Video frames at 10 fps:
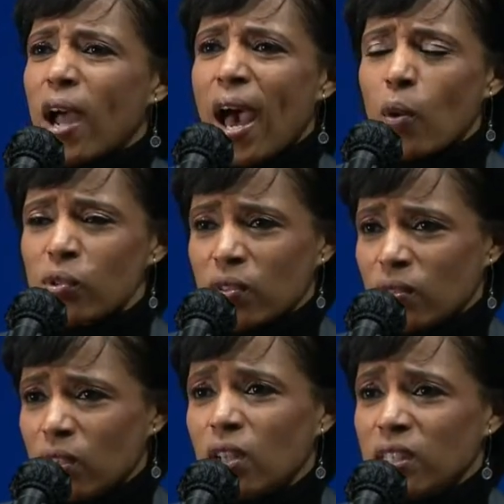hours
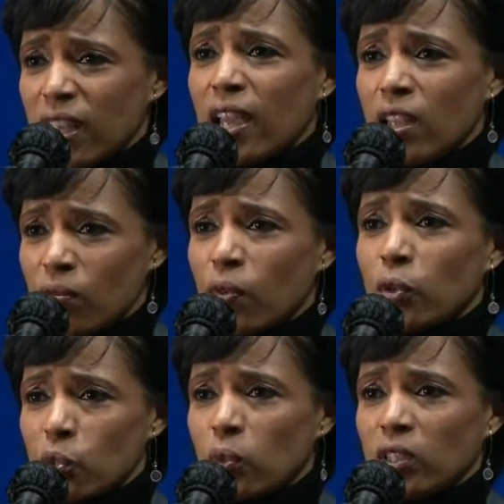a, a day
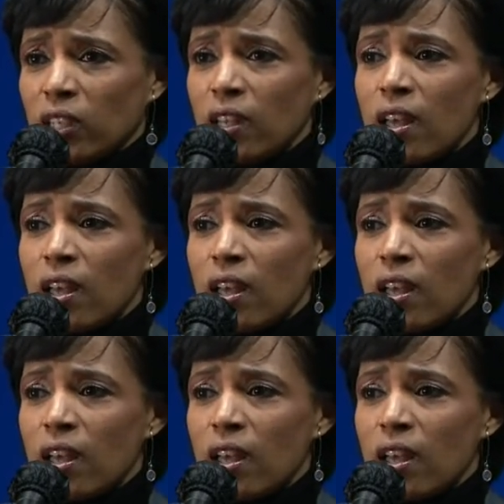virtually